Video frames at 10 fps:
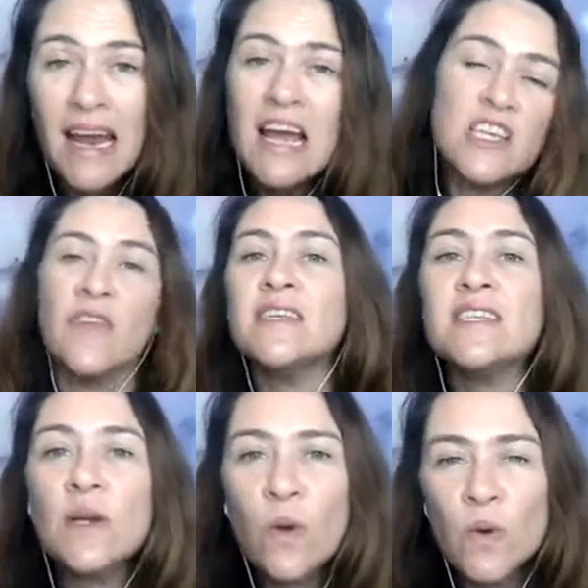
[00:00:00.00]
So this is
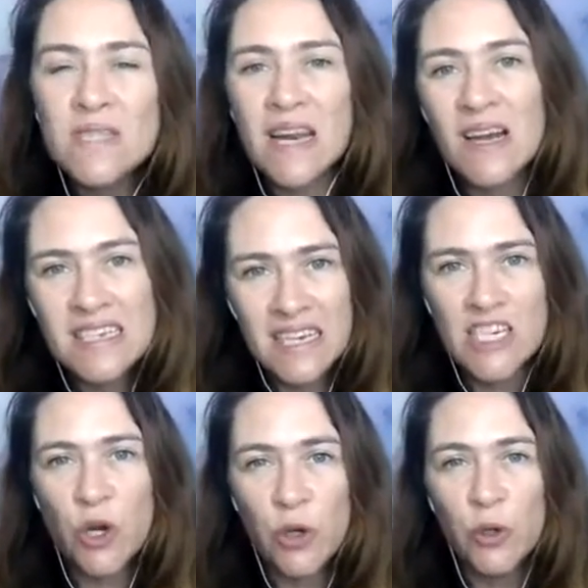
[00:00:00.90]
a course that I teach
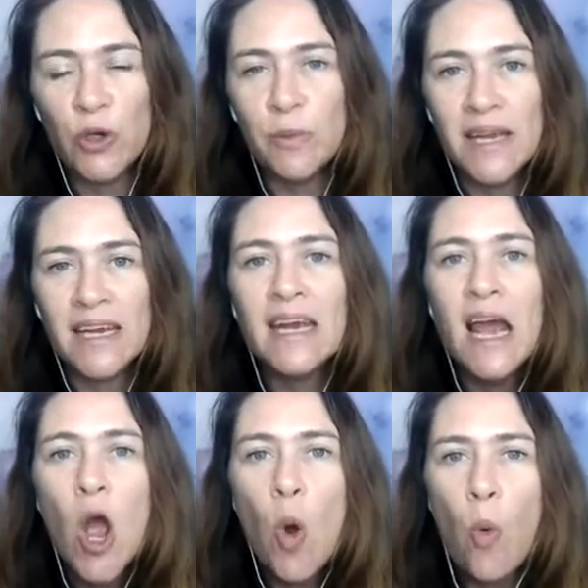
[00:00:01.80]
on Udemy,
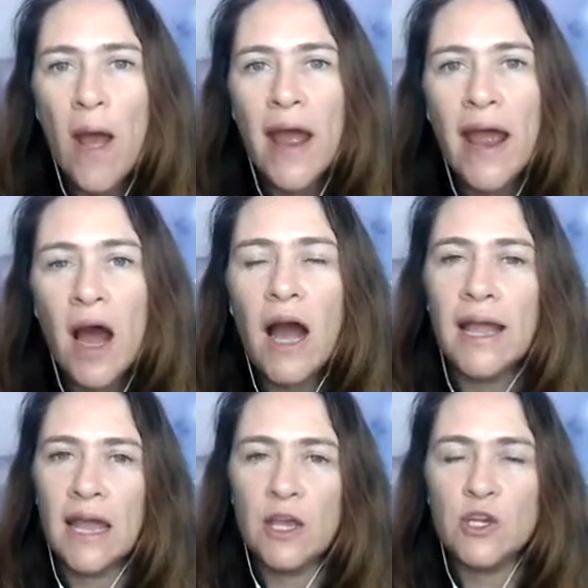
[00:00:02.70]
where I
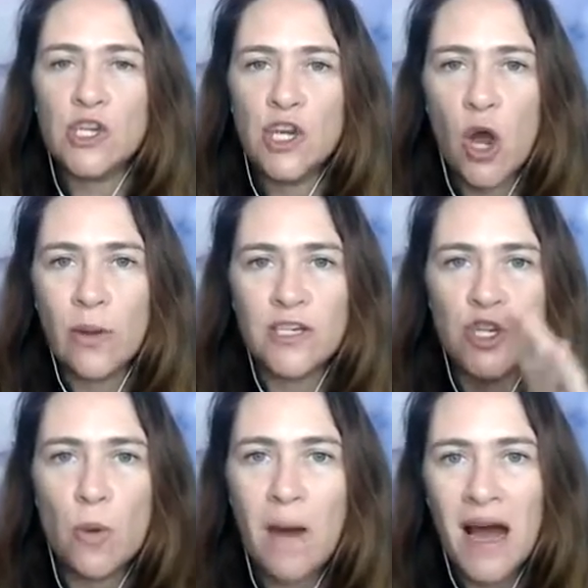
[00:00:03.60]
get you to go into
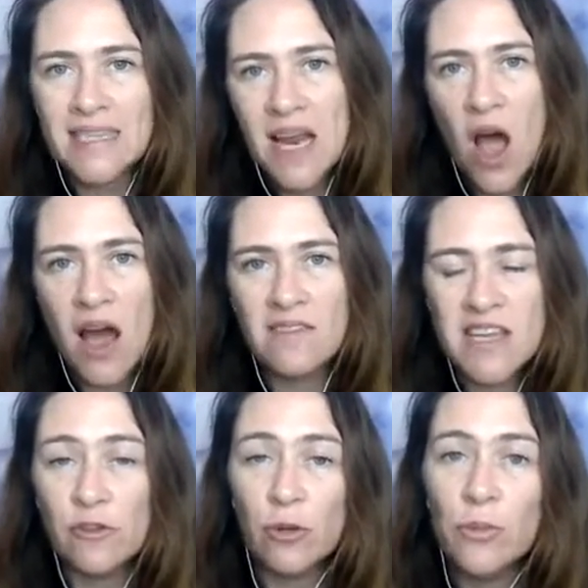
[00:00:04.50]
your past lives
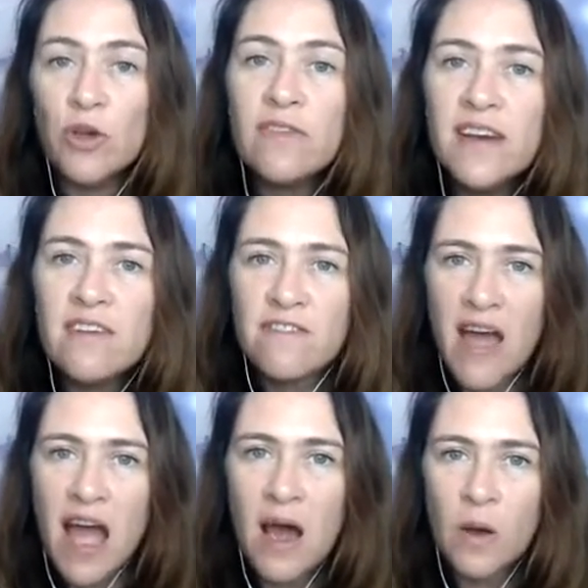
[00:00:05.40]
and remove any
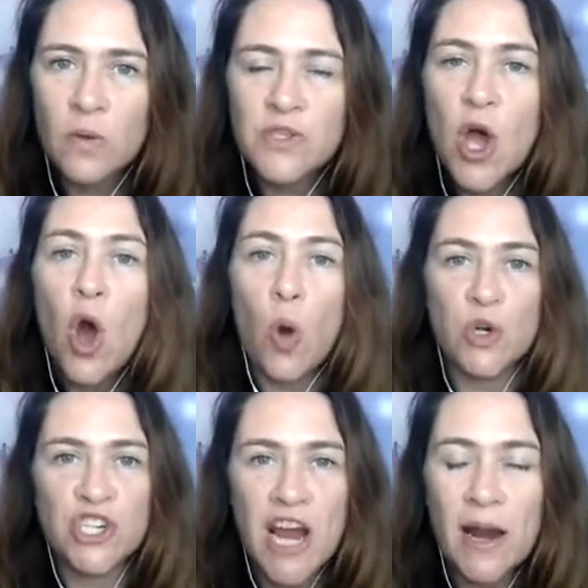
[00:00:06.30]
vows or
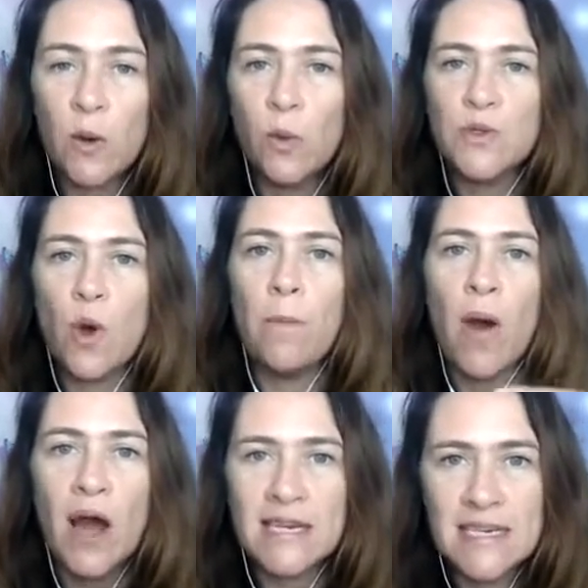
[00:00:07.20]
shackles or
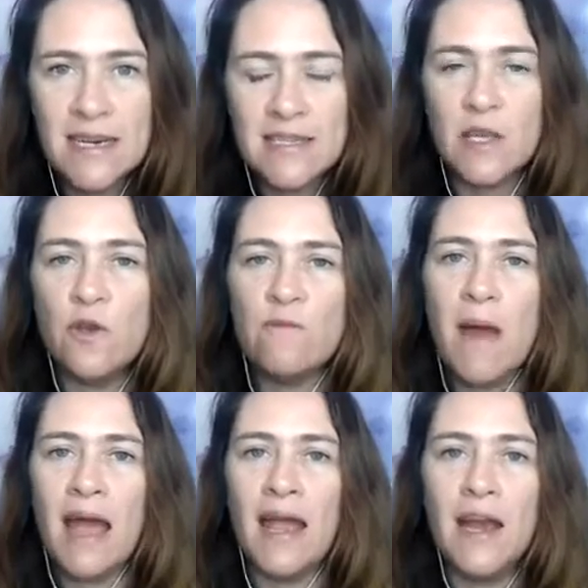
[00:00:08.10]
bindings that you've
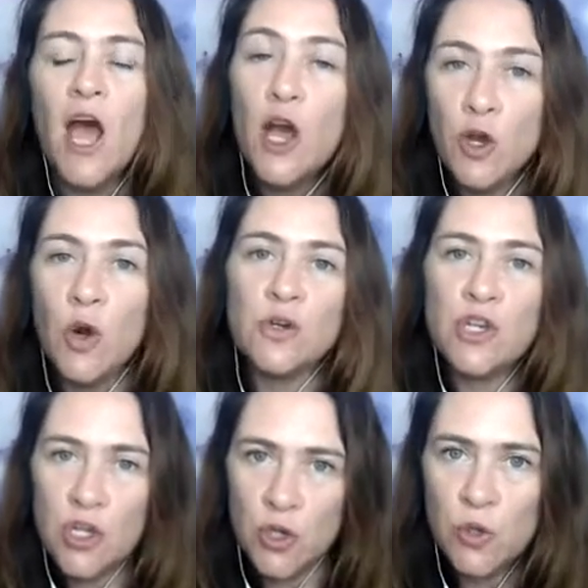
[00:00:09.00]
made not to
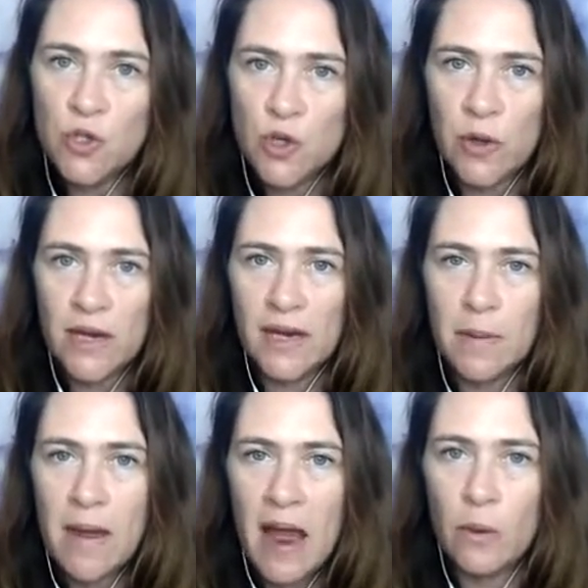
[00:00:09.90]
use your healing
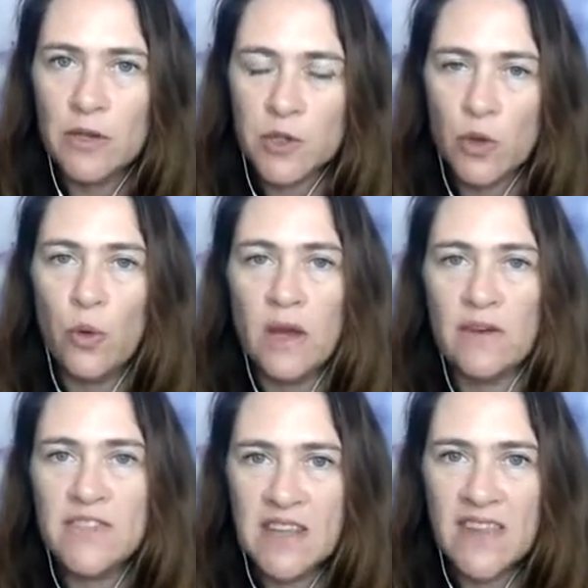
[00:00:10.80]
powers or your
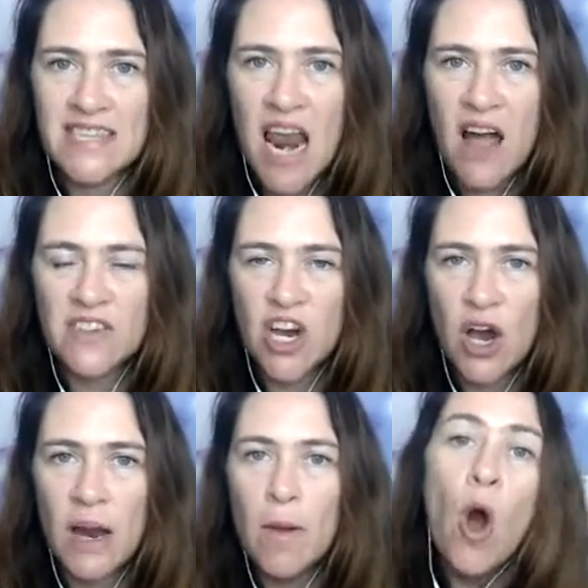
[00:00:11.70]
gifts in this
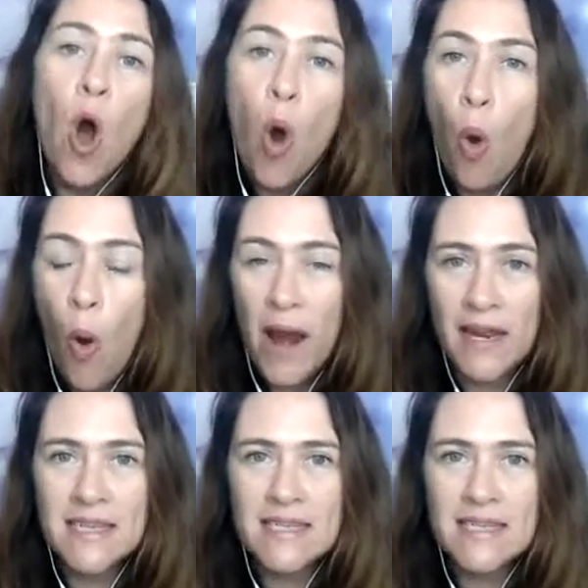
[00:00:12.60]
lifetime, or any